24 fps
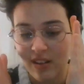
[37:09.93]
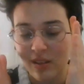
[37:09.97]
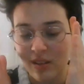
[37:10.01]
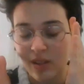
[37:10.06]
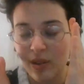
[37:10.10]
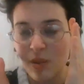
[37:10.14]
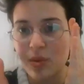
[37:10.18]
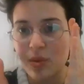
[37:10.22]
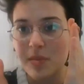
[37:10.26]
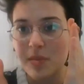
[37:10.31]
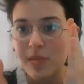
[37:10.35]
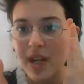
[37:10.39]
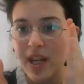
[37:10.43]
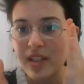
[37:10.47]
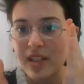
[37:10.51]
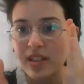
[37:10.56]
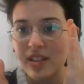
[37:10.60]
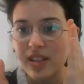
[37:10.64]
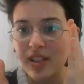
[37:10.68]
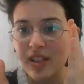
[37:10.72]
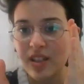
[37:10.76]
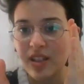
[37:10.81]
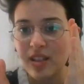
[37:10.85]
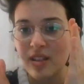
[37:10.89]

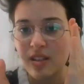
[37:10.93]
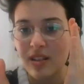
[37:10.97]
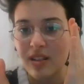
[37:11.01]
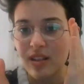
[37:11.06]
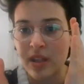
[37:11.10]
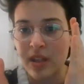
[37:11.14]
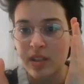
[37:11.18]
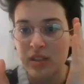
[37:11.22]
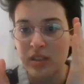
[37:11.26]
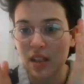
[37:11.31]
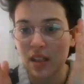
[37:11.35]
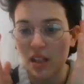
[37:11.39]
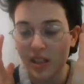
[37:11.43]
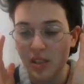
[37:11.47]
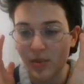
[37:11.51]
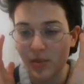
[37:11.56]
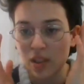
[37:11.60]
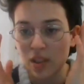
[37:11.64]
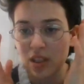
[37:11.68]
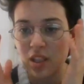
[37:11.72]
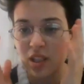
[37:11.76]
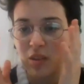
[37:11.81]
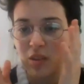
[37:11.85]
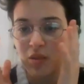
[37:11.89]
closed-minded because that's
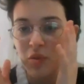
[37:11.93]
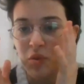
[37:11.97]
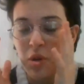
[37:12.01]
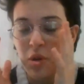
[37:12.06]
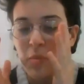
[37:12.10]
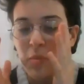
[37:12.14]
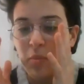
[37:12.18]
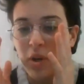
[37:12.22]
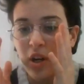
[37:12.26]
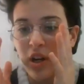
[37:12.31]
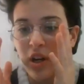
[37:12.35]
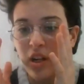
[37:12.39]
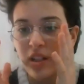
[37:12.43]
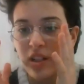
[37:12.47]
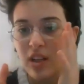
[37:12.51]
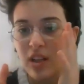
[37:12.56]
what they grew up on.